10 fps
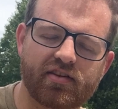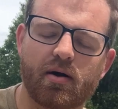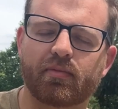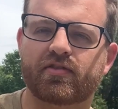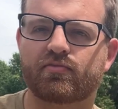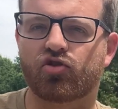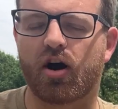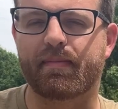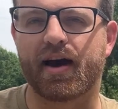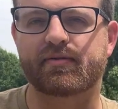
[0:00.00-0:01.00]
come with some
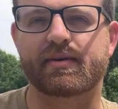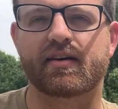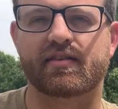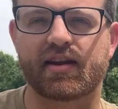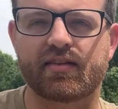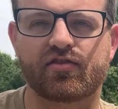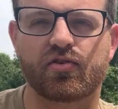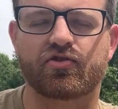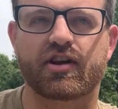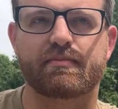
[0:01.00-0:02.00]
drawbacks because it is
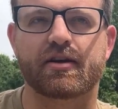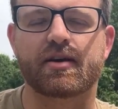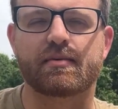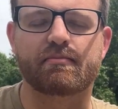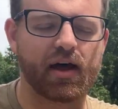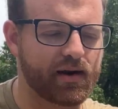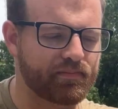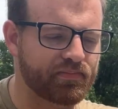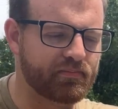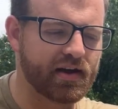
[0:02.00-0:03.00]
so cheap, but
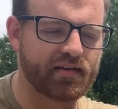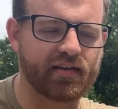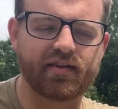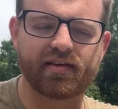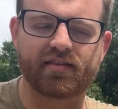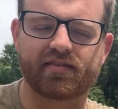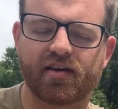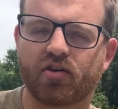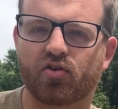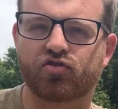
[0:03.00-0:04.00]
because it is a
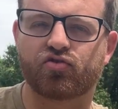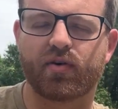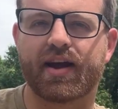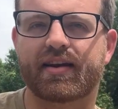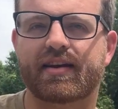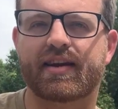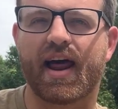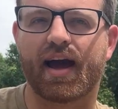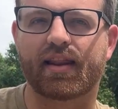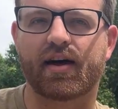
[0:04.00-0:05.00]
single strand
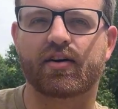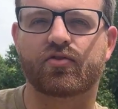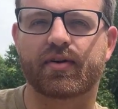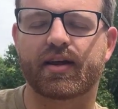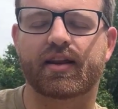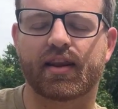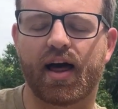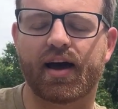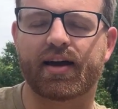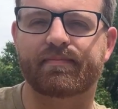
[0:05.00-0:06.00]
nylon created
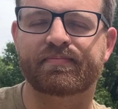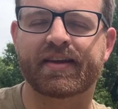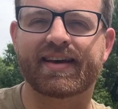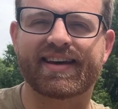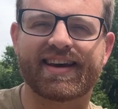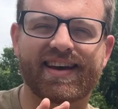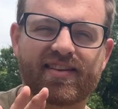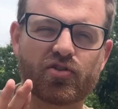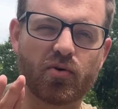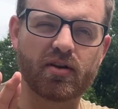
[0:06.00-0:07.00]
line, it
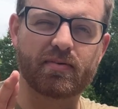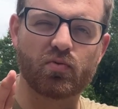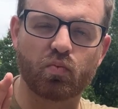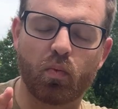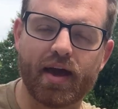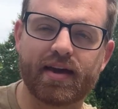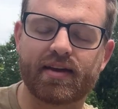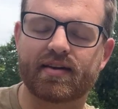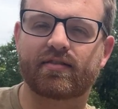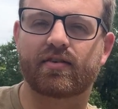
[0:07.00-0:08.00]
is going to be way
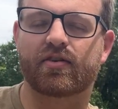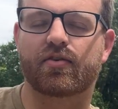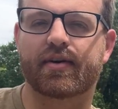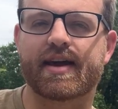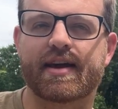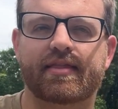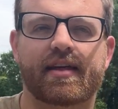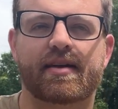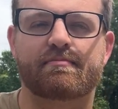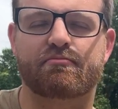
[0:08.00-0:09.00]
easier to create
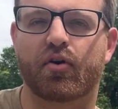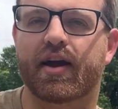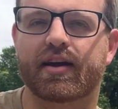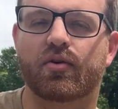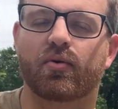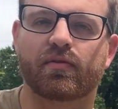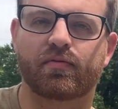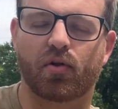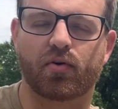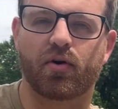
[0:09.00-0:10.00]
than braid or
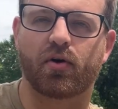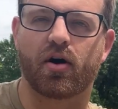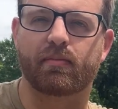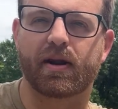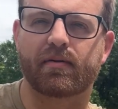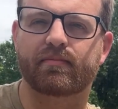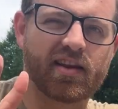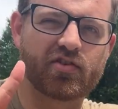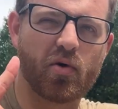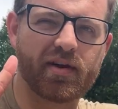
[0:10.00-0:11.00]
fluorocarbon.
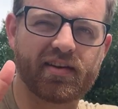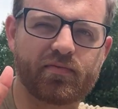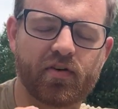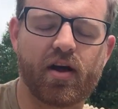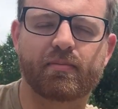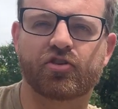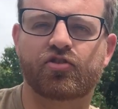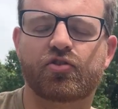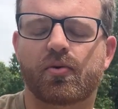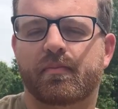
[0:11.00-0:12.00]
Let's go into for number
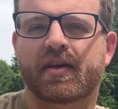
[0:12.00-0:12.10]
2.